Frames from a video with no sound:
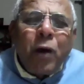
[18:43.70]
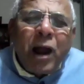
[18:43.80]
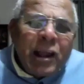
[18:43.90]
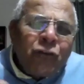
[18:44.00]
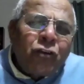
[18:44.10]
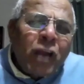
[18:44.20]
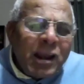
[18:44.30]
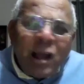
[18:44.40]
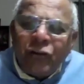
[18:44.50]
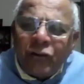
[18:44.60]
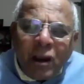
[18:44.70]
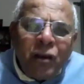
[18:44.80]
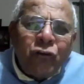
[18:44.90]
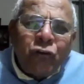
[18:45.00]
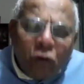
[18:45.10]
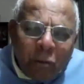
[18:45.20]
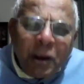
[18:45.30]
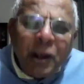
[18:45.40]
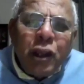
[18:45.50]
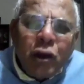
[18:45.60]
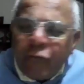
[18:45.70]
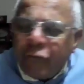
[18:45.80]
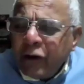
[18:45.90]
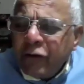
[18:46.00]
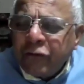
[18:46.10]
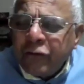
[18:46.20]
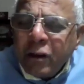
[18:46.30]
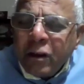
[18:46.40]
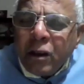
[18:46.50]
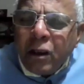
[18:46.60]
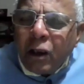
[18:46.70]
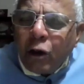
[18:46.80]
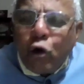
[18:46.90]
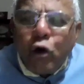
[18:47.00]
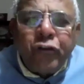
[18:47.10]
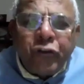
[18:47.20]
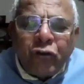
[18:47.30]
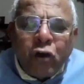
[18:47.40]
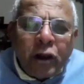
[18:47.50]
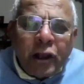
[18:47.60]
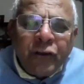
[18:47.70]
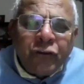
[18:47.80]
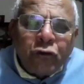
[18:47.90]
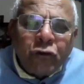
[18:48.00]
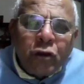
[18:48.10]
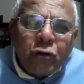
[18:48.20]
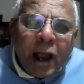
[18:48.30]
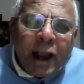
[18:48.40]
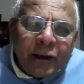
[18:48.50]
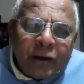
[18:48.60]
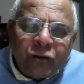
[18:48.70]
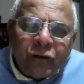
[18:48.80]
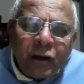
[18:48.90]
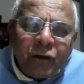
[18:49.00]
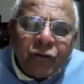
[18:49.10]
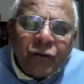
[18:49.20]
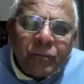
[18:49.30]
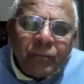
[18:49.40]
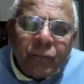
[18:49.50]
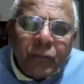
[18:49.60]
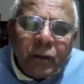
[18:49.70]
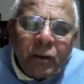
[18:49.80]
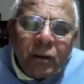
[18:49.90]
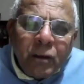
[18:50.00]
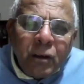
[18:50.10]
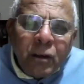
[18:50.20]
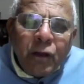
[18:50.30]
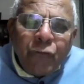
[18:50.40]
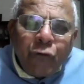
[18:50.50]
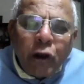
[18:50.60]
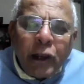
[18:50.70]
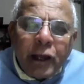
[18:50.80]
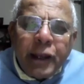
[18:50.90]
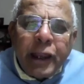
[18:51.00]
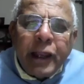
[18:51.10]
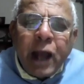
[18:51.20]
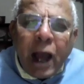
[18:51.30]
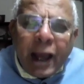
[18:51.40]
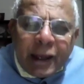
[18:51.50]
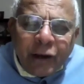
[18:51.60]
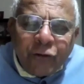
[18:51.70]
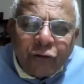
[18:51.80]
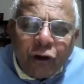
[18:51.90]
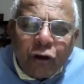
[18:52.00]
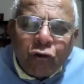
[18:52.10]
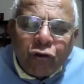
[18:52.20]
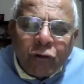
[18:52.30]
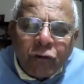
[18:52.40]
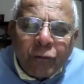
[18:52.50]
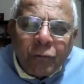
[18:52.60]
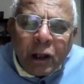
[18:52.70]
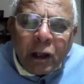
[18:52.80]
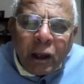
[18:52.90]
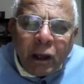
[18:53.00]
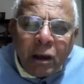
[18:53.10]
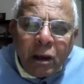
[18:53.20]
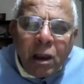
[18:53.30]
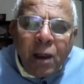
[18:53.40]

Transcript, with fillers: Why does China send so many of its good scholars to the United States for learning in higher institutions of learning?